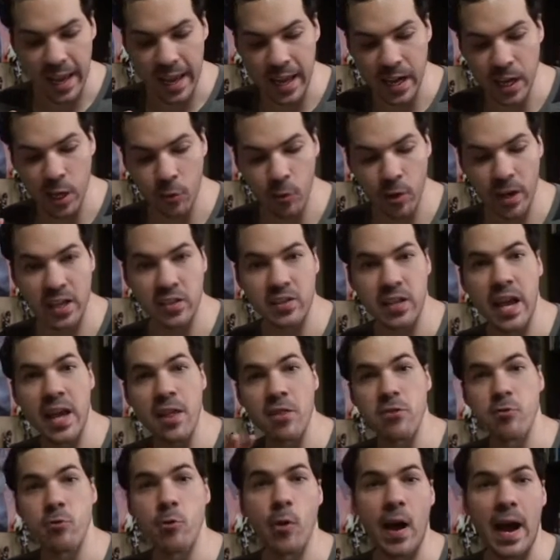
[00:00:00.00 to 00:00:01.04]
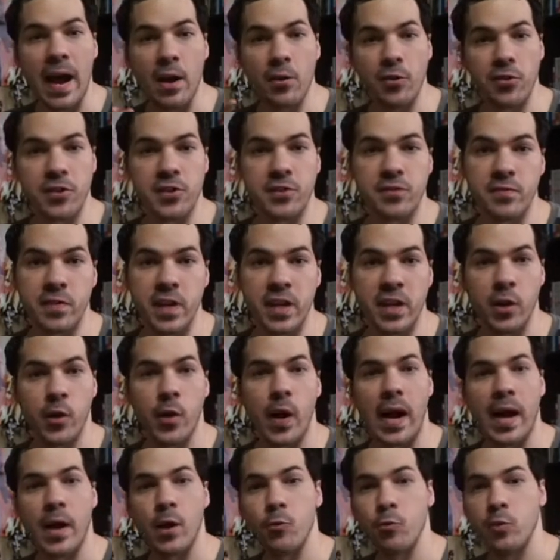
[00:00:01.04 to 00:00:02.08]
anyways, and throughout this
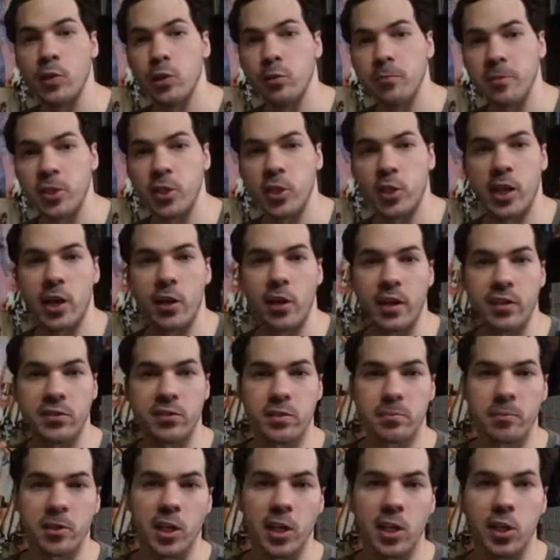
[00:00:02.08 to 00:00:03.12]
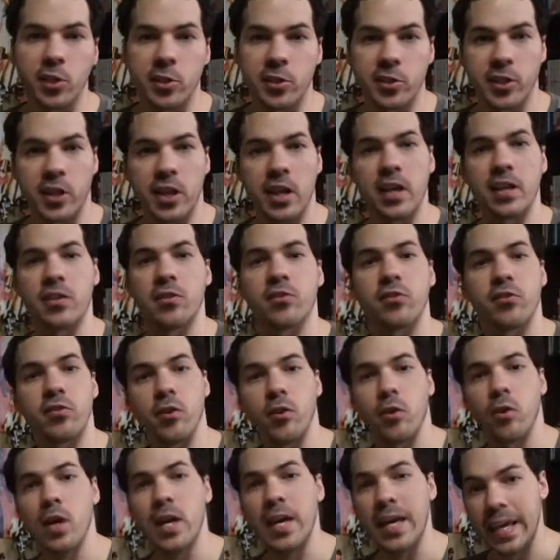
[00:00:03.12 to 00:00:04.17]
video, I will be sharing some color scans,
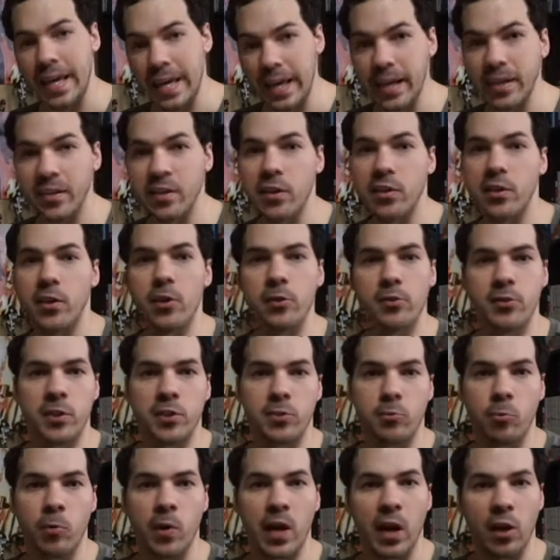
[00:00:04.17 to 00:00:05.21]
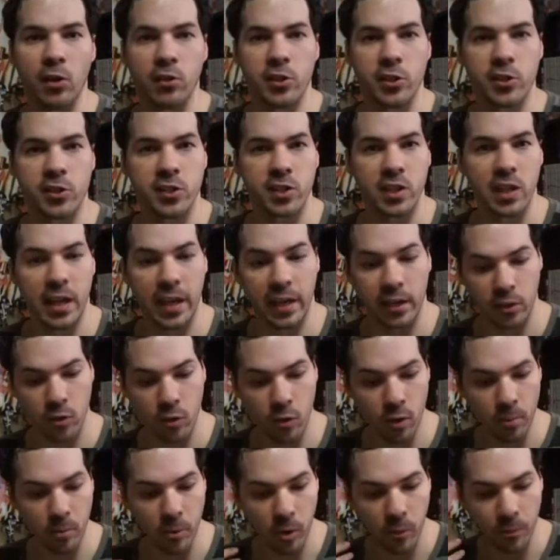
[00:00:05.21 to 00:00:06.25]
so he did those as well, just like
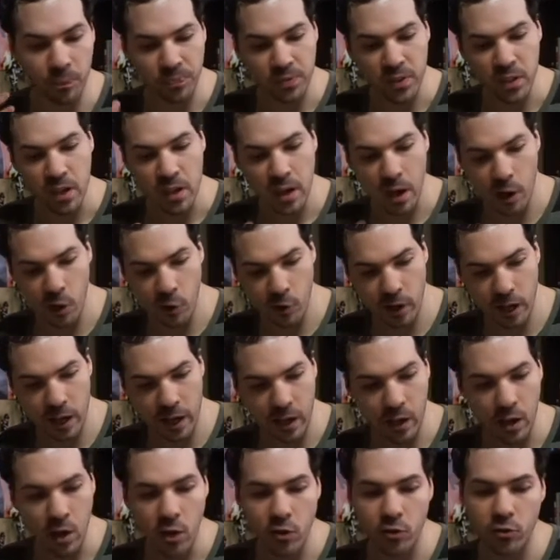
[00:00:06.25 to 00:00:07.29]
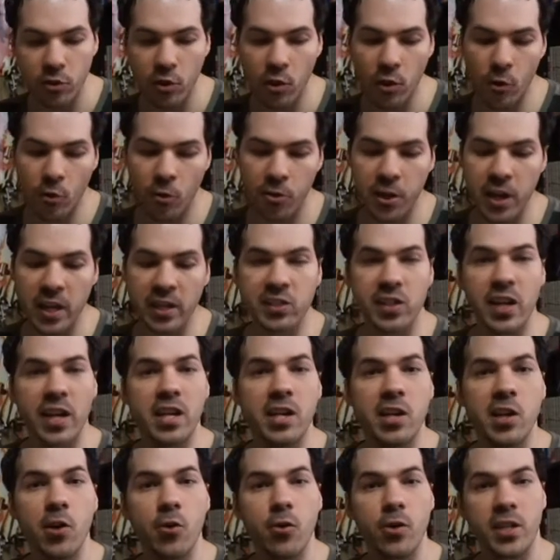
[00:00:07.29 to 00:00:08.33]
normal. Okay, so things I
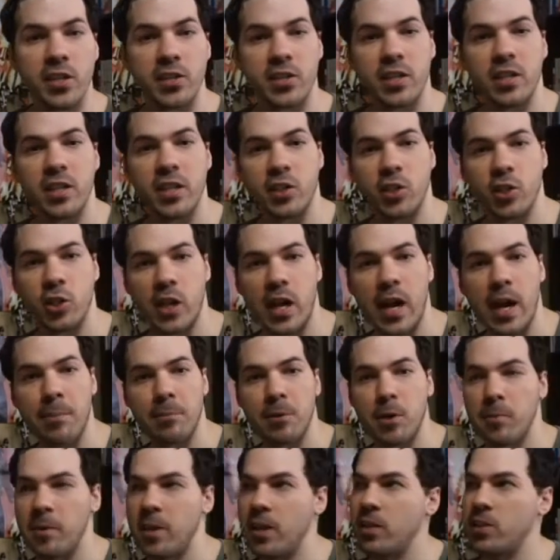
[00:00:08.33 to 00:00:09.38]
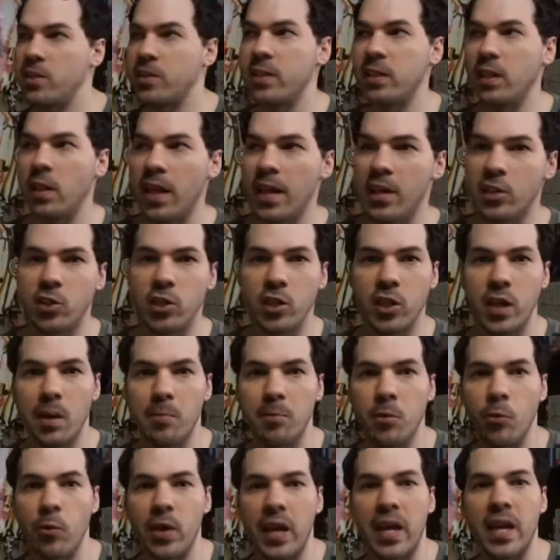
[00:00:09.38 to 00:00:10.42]
noticed in this chapter, because the last
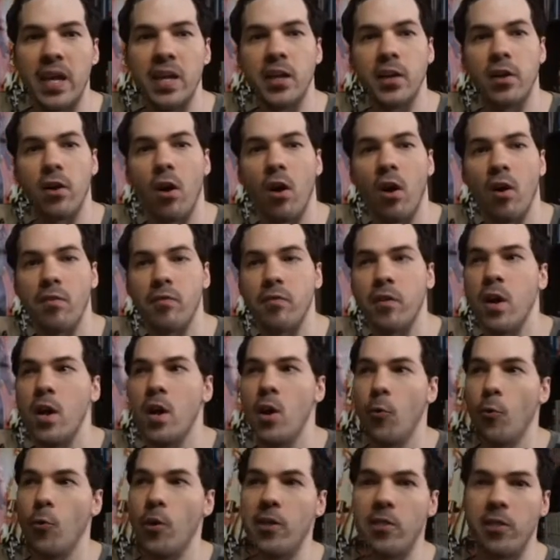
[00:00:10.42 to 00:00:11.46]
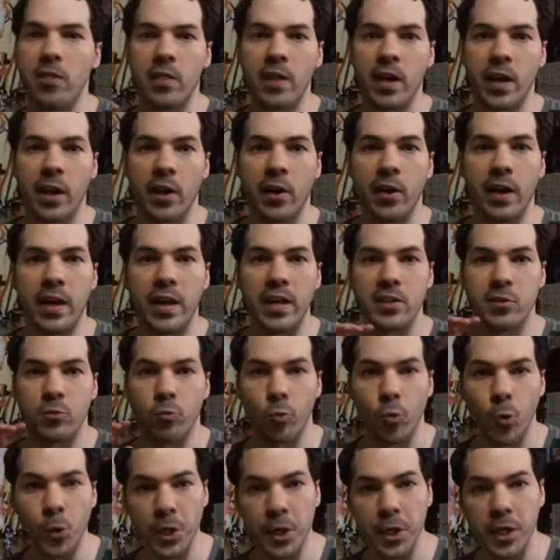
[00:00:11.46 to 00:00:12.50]
chapter we ended off with there is
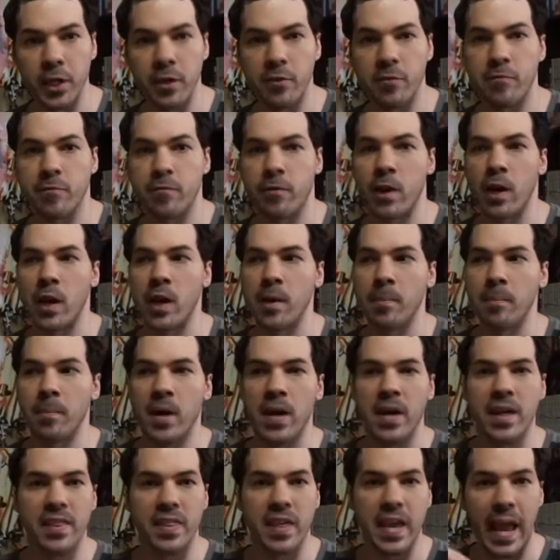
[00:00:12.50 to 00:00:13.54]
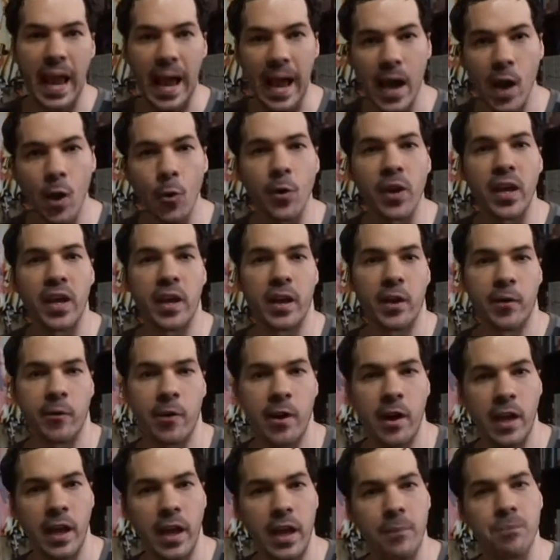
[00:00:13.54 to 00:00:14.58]
word from the Aoya,
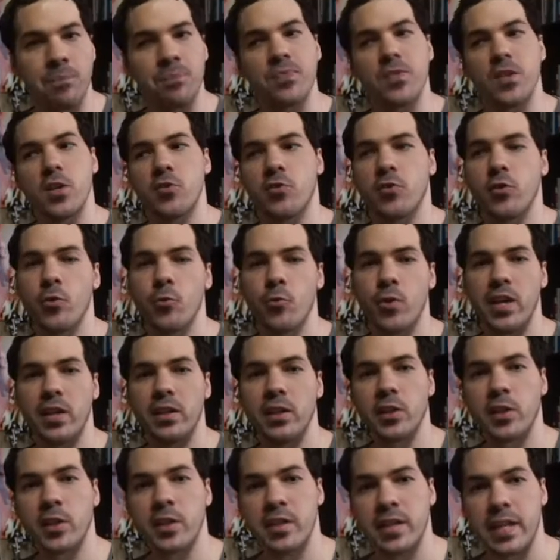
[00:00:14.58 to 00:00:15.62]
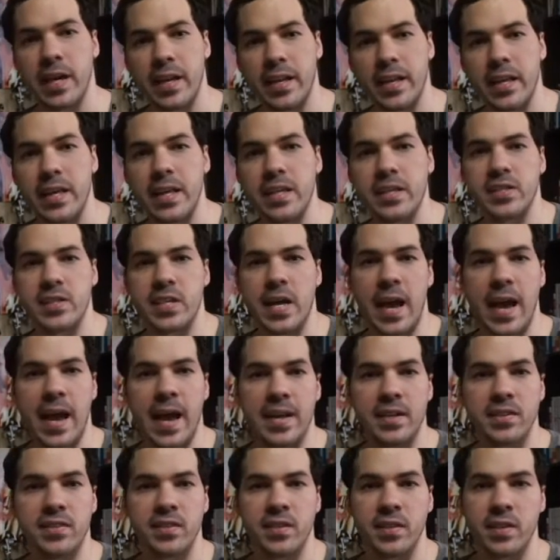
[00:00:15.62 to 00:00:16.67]
right? So we learned that he's
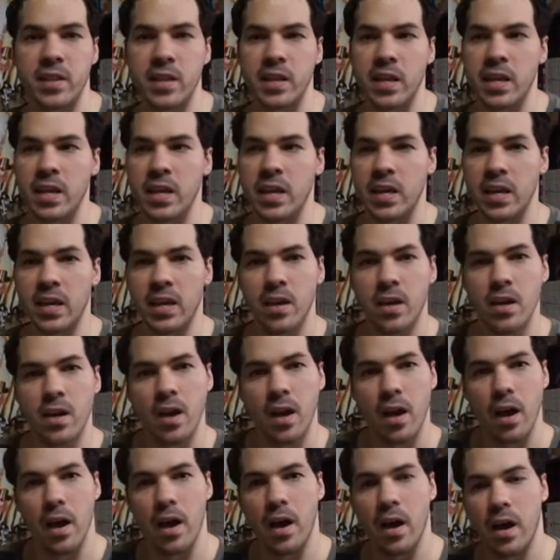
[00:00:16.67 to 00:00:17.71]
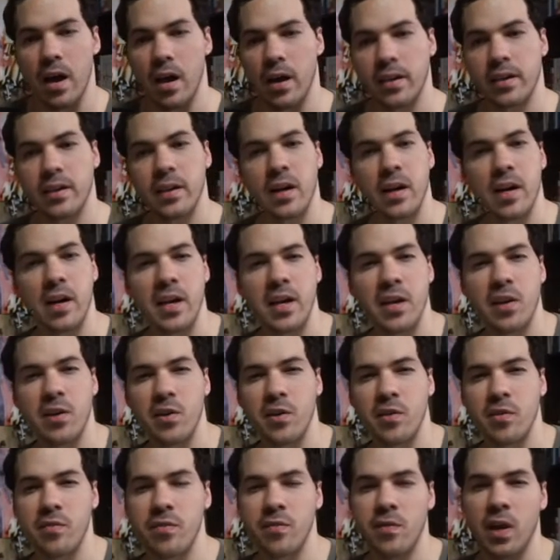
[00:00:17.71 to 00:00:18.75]
at the
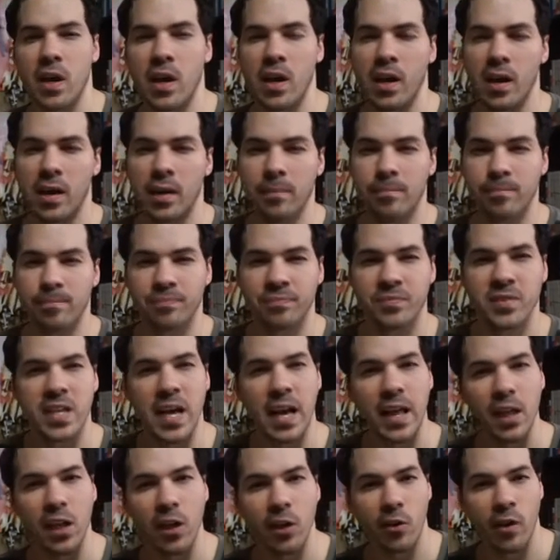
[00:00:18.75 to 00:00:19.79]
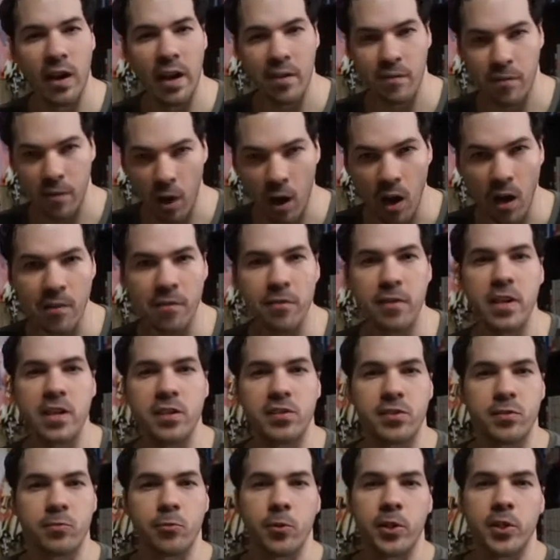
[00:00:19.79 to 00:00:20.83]
telegraph
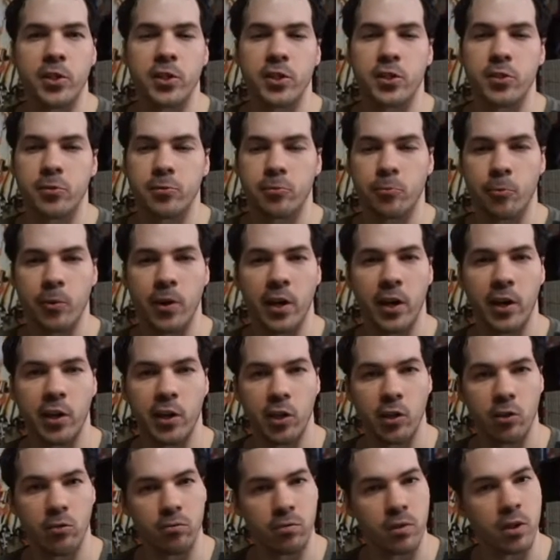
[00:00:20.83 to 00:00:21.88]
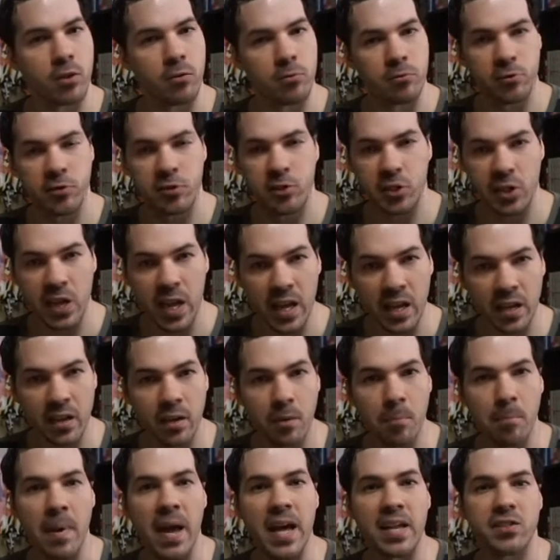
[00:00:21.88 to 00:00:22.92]
office, which is where you know
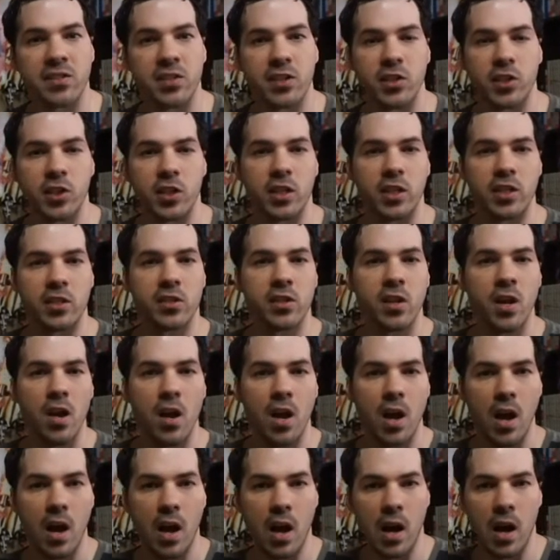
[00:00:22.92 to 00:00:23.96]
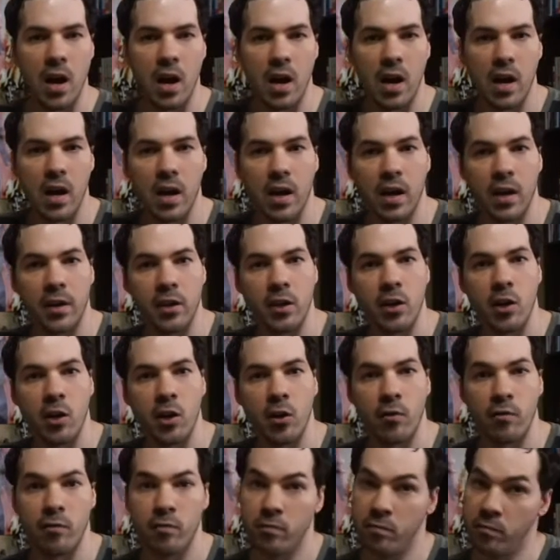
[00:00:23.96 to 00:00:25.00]
send messages
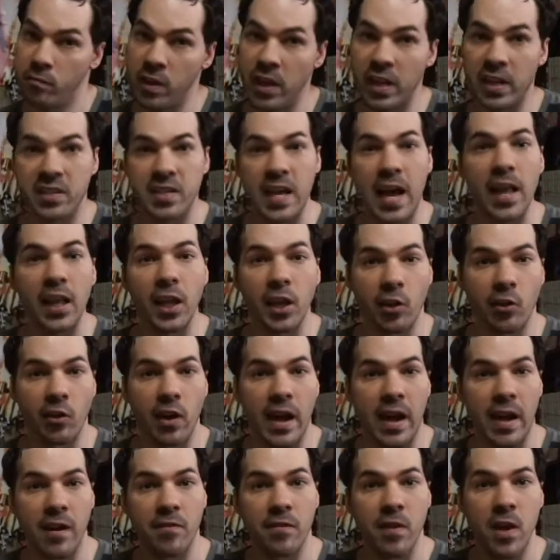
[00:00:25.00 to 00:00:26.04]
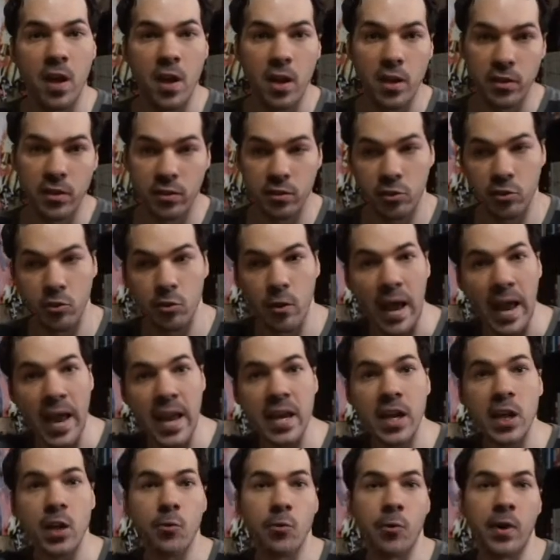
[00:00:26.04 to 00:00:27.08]
via telegraph to
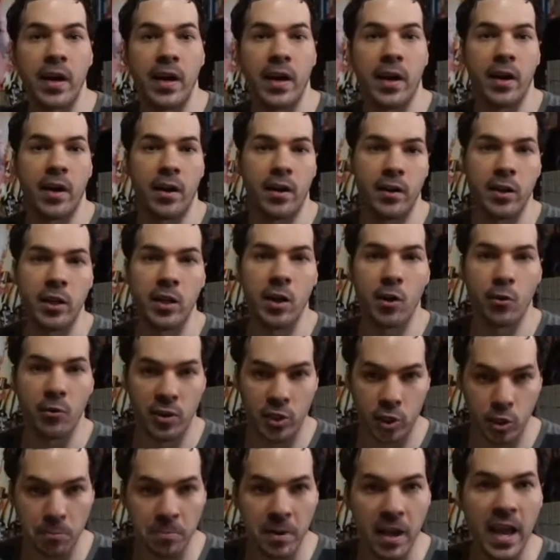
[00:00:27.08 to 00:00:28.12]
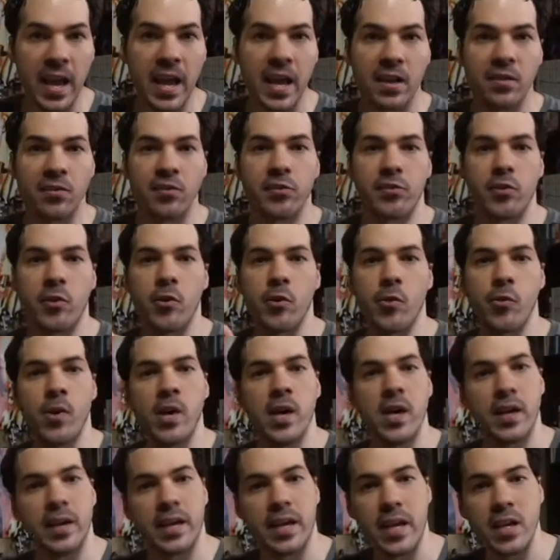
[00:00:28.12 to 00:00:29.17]
anywhere, you know, in Japan. So
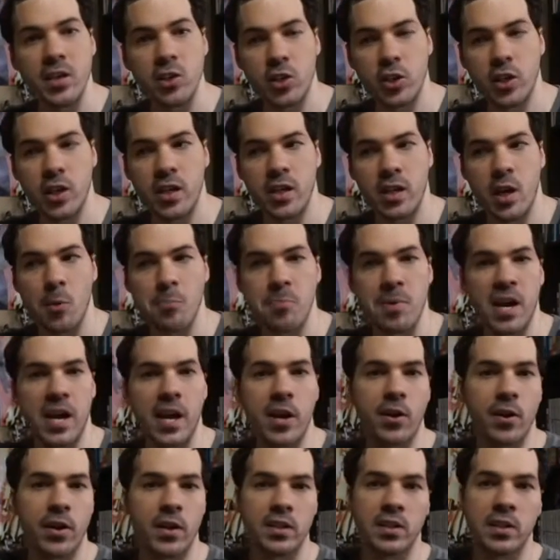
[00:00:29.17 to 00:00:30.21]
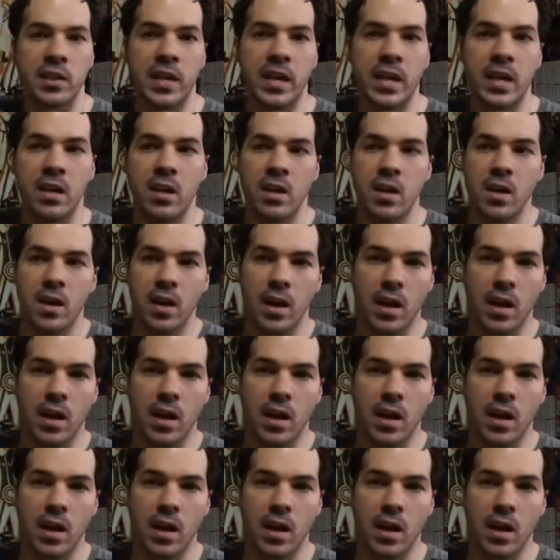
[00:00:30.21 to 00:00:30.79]
Kenshin apparently